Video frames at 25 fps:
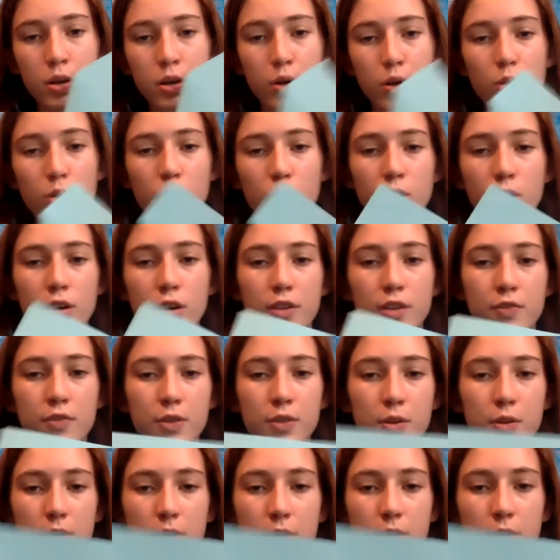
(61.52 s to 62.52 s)
Or if you
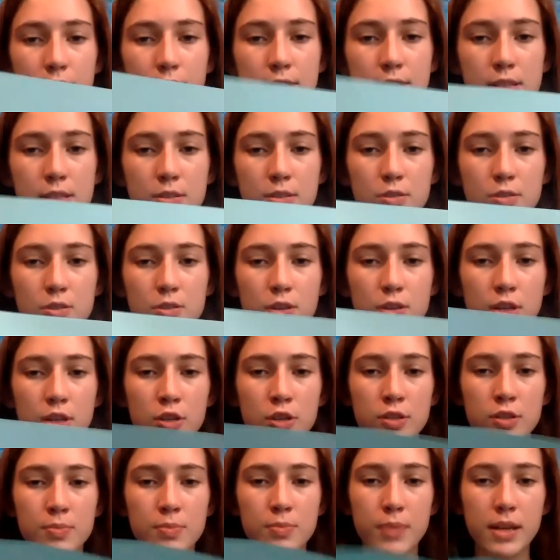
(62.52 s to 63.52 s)
don't have scissors, you can
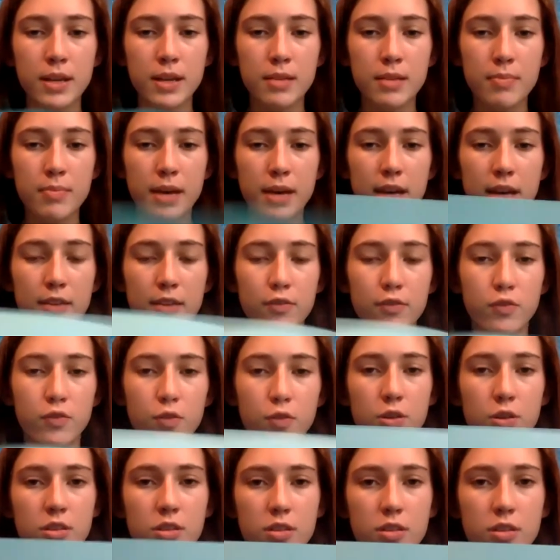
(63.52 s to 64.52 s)
just bend it back and
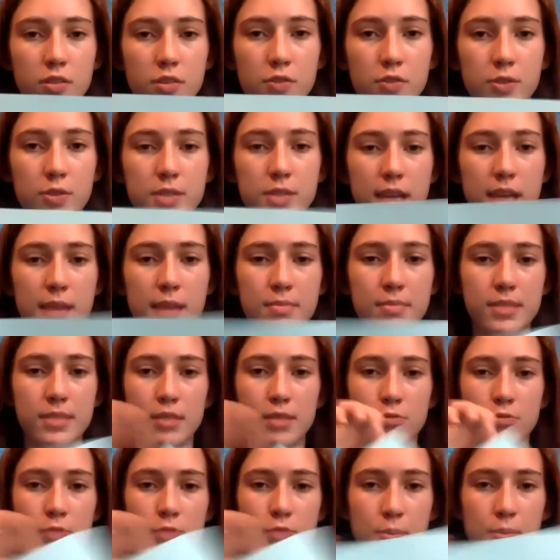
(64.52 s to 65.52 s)
forth a few times
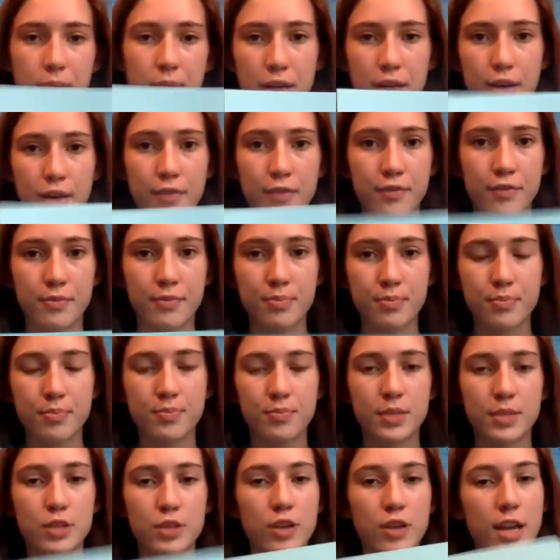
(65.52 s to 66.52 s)
and rip it off.
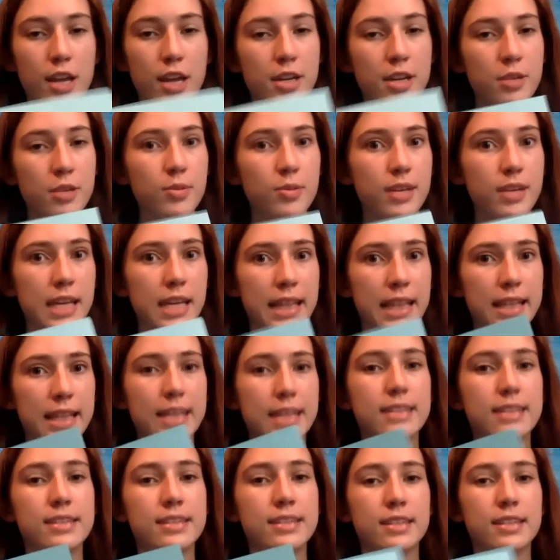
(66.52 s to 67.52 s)
But try to do it neatly.
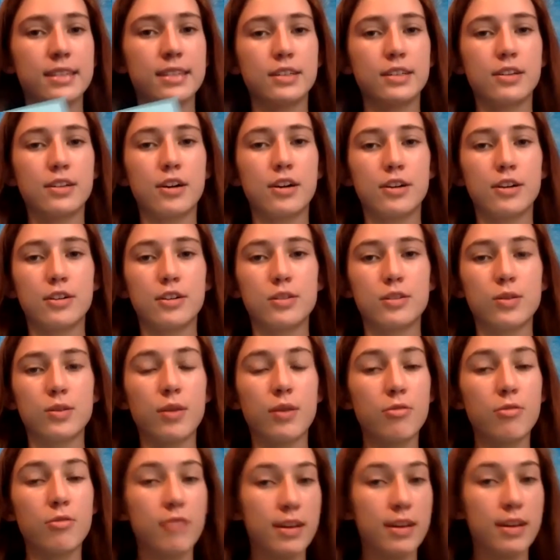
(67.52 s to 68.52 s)
It's a little harder. So I
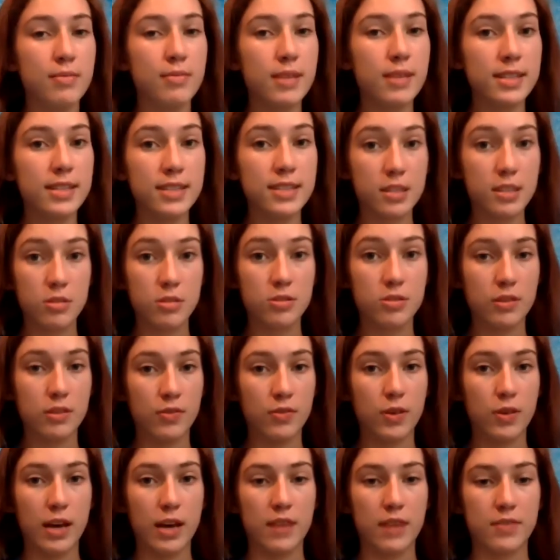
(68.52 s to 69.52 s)
would recommend scissors if
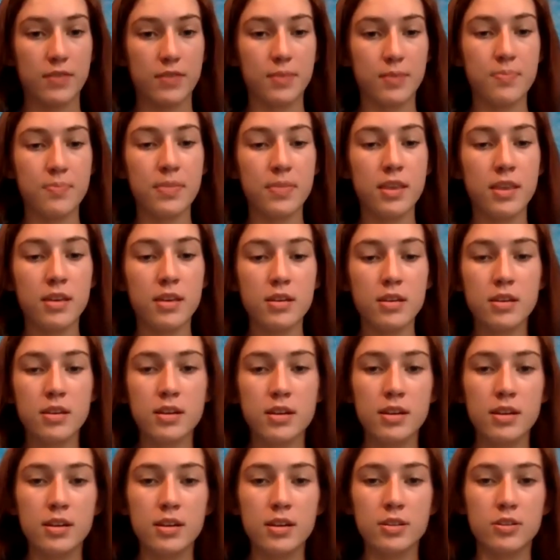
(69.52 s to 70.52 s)
you have them.
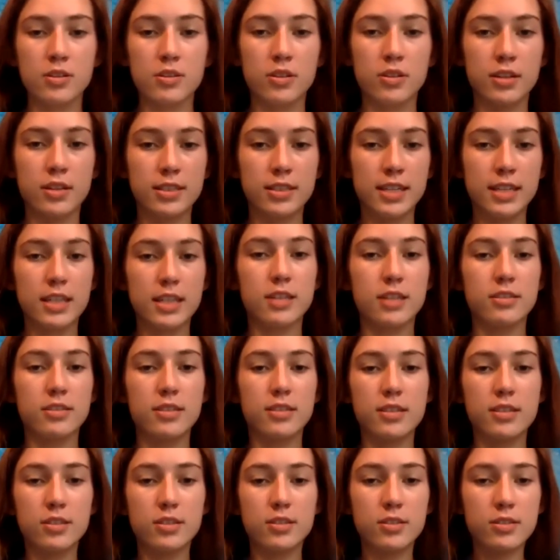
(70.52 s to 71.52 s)
So you're going to take your
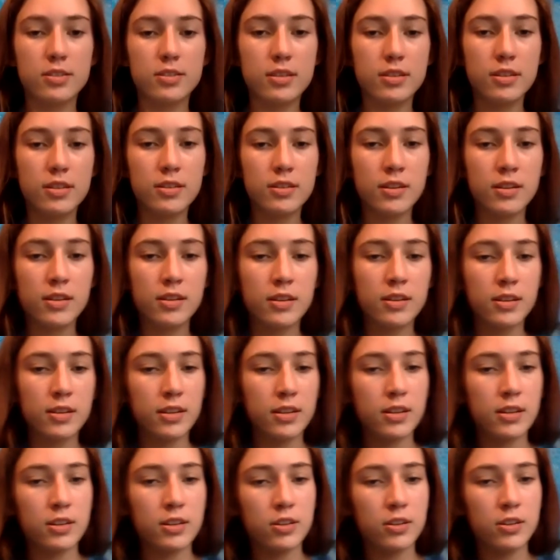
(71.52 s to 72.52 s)
scissors.
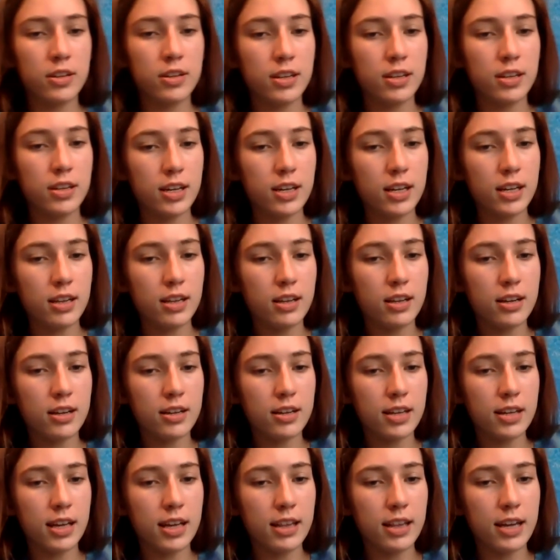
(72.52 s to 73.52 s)
You're going to cut
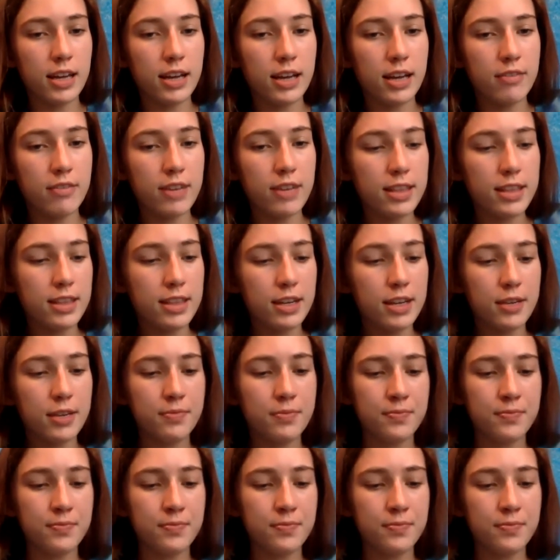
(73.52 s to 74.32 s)
along that line right there.